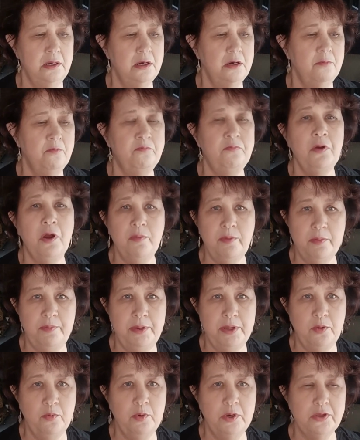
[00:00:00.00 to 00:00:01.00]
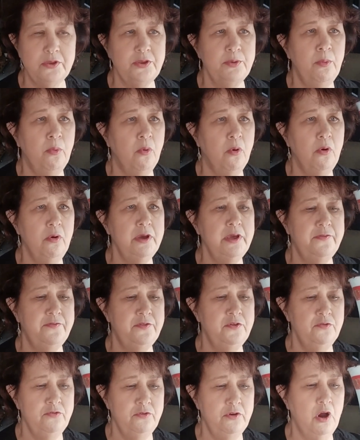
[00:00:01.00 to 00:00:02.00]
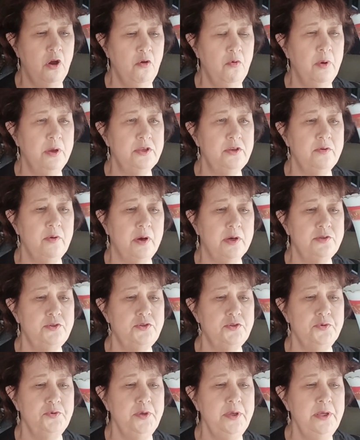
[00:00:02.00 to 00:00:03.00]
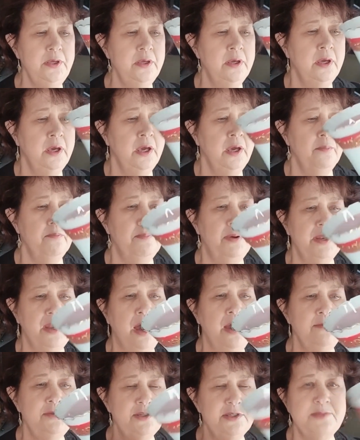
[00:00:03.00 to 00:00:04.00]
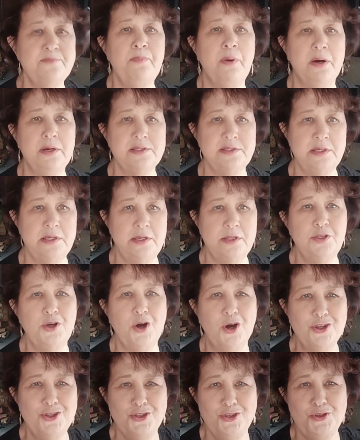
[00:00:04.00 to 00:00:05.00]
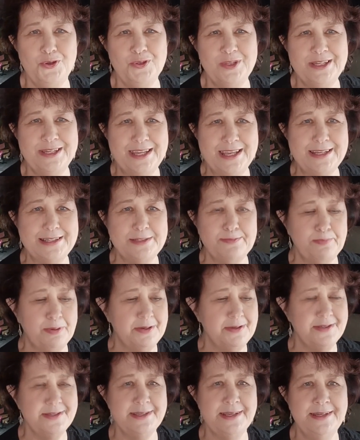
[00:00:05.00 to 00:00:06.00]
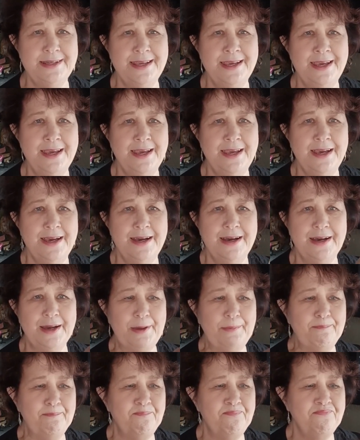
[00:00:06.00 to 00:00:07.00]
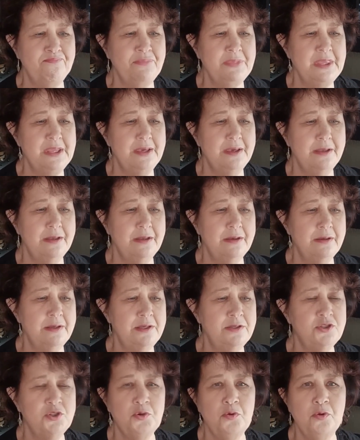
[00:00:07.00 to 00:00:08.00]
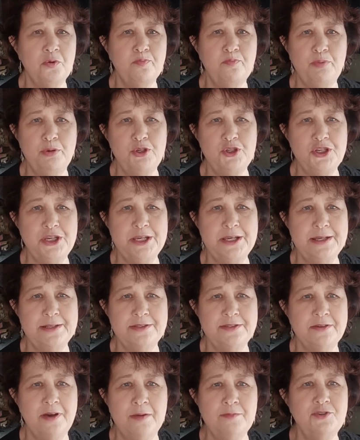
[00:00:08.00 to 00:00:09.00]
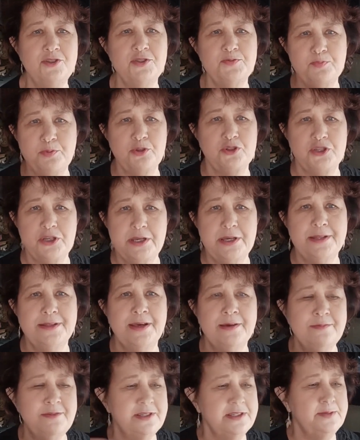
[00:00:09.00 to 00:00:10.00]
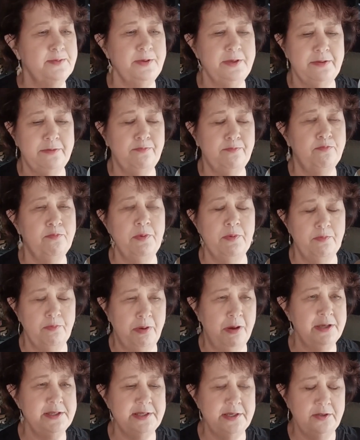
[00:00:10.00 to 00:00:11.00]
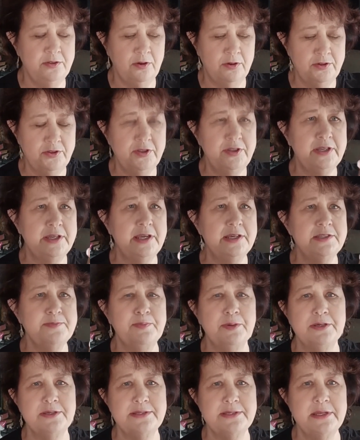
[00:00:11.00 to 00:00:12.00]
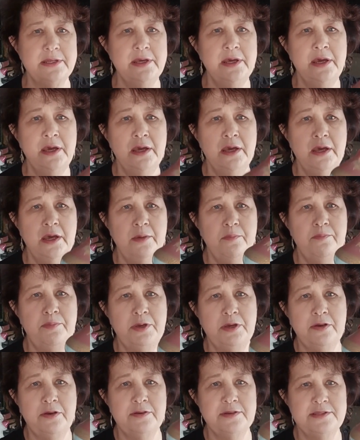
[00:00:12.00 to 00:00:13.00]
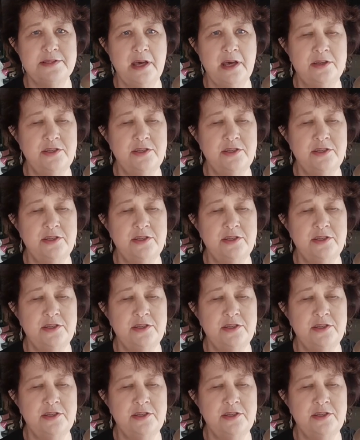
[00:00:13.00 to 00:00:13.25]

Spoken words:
probably worth more if you know what you are doing. But I'm just passing it on to the next person. Um, it's called pushing it. So I'm just pushing it. I'm just passing it on to the next person because I